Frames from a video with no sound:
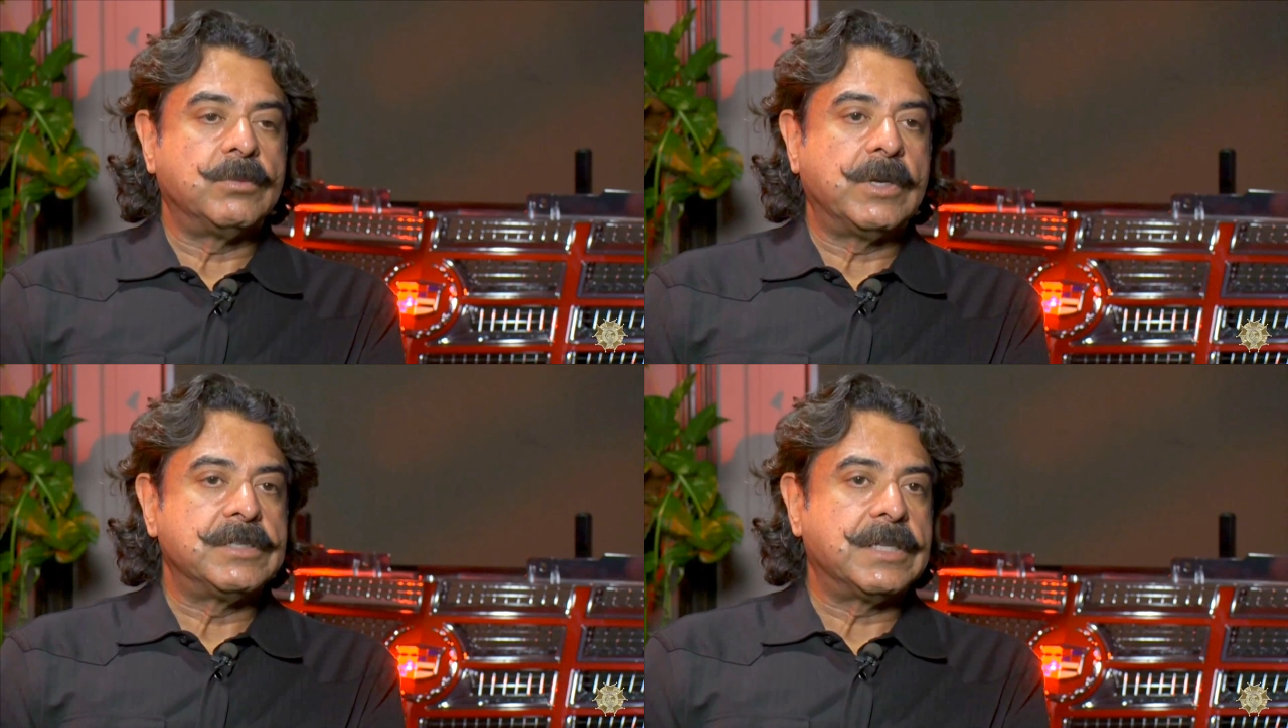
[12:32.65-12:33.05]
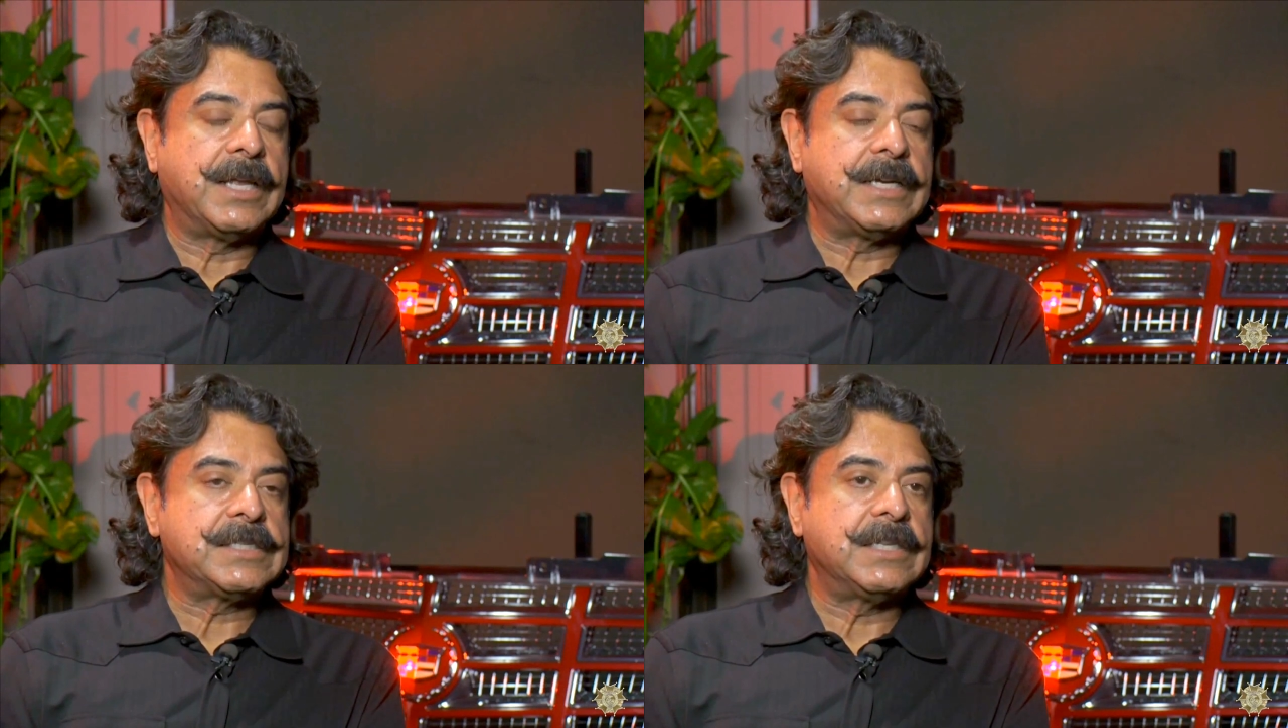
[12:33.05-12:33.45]
when is the
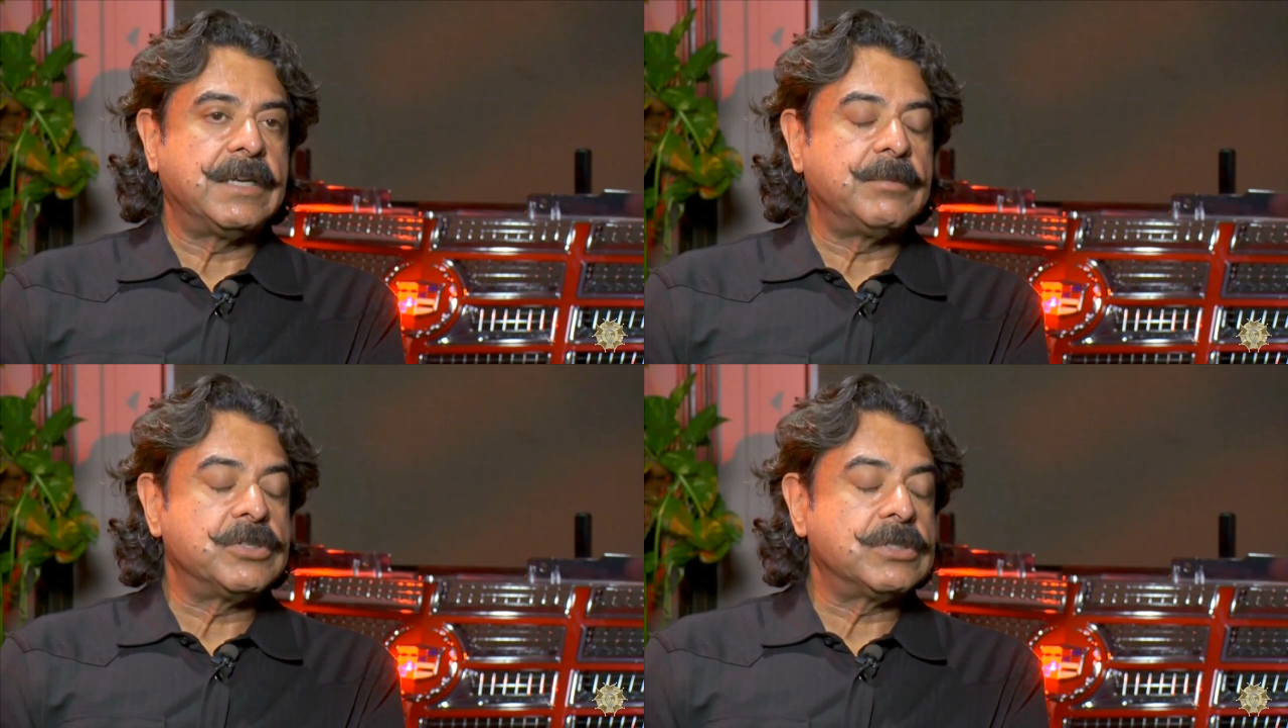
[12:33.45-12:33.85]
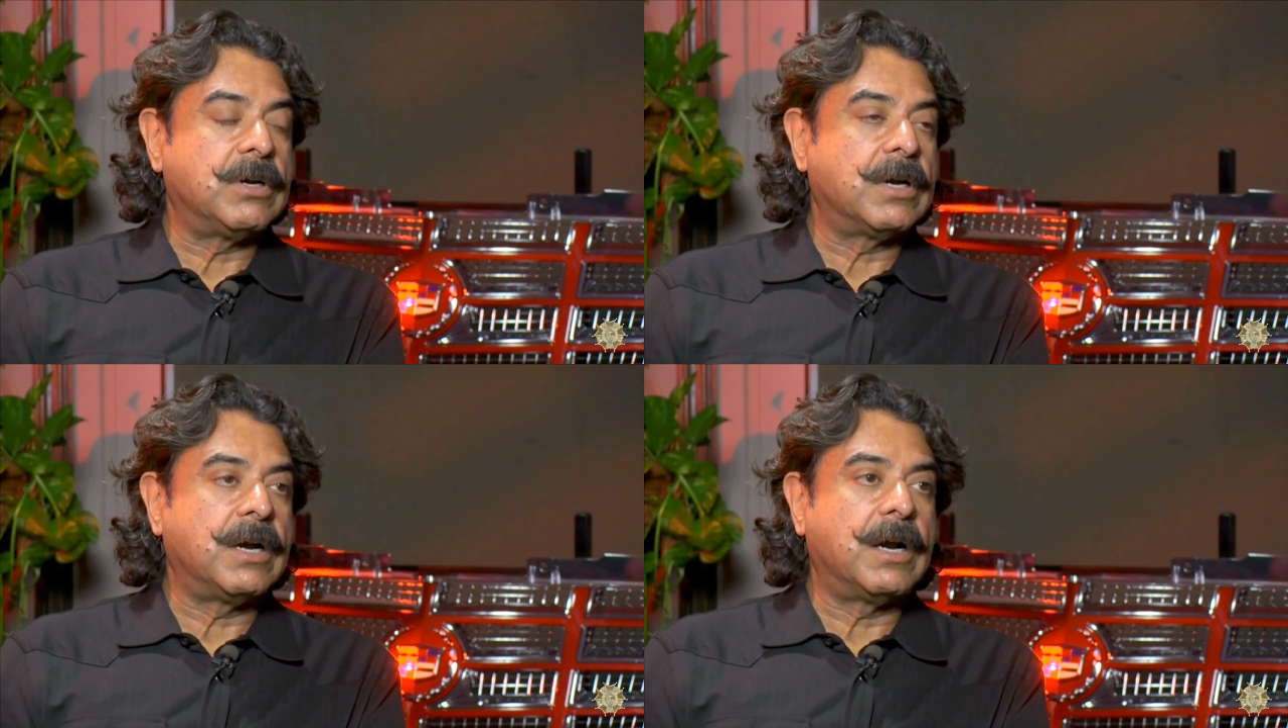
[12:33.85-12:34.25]
last time you
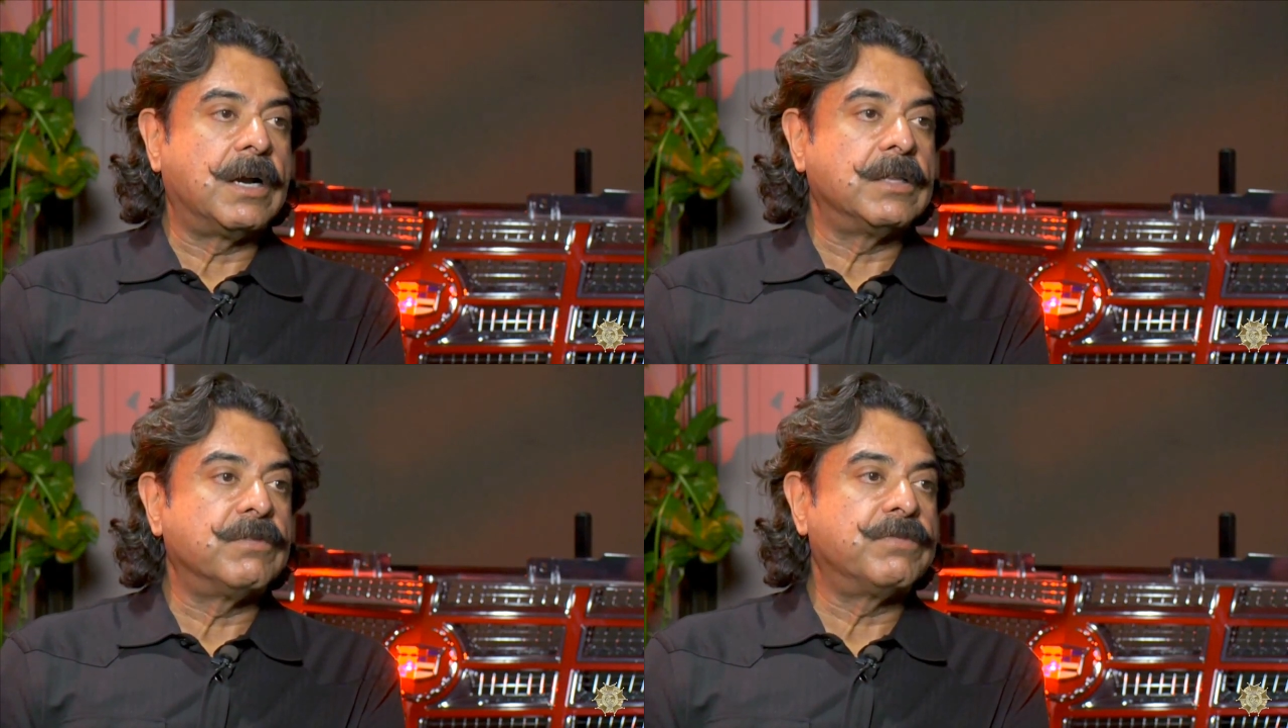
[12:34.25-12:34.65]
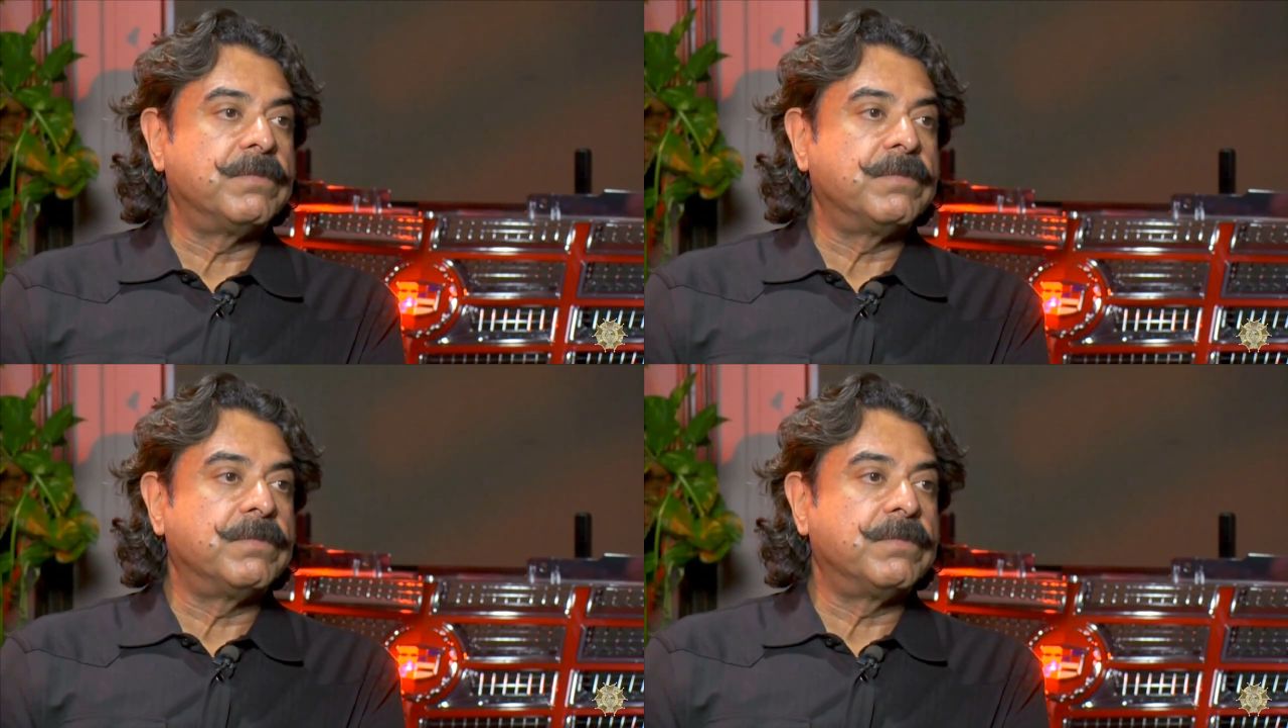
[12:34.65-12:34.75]
saw a car the